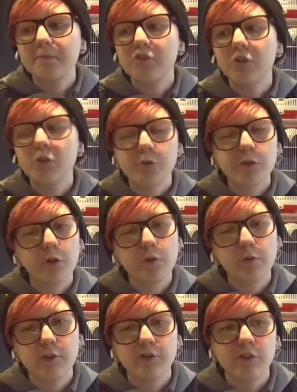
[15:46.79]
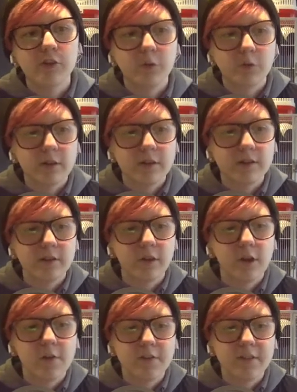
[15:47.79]
with overarching stories
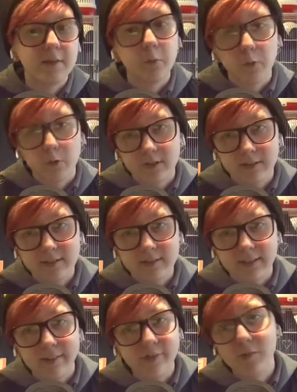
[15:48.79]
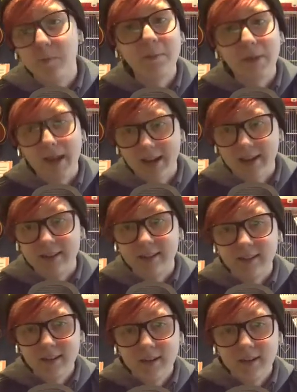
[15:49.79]
are obviously important and should be made,